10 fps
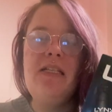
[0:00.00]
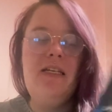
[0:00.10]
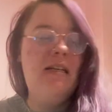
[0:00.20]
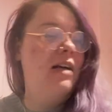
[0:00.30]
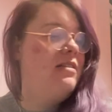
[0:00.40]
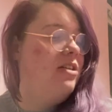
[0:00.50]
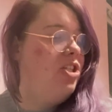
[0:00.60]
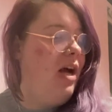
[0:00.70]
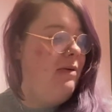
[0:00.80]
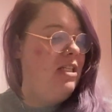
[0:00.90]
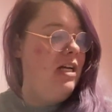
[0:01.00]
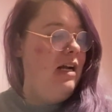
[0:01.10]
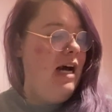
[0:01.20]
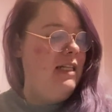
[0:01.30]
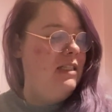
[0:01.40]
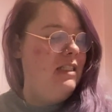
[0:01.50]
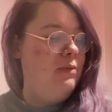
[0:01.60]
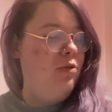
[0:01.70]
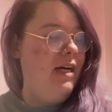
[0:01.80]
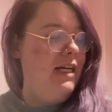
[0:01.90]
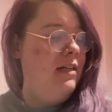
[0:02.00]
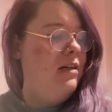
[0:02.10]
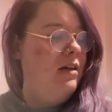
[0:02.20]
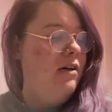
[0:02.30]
This has the shower gel and the spraying,